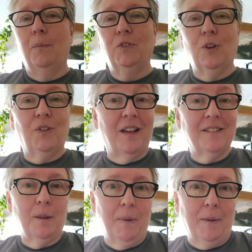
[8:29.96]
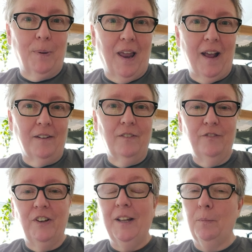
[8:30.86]
So that's the big plan.
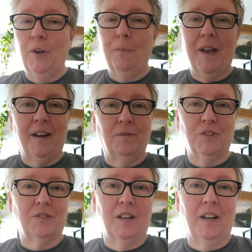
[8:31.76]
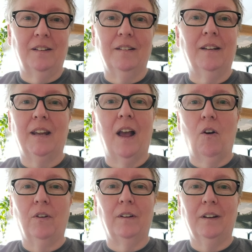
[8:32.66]
For Little Mermaid, I'm just going to get
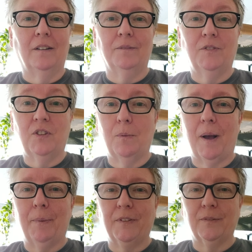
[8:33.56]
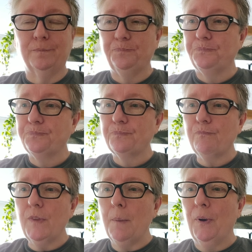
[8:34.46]
on and see what happens.
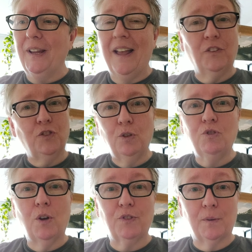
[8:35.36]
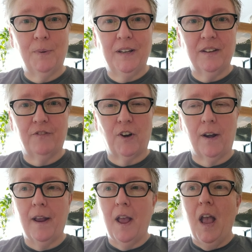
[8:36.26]
But yeah, the 2 shows are completely
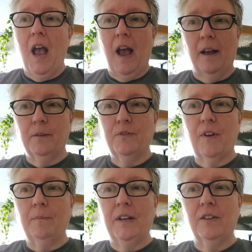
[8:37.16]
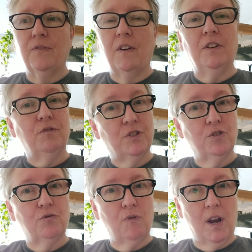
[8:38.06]
different. Addams Family is very
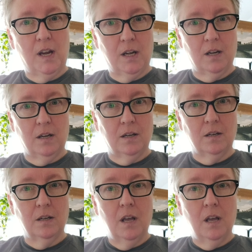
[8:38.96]
restrained,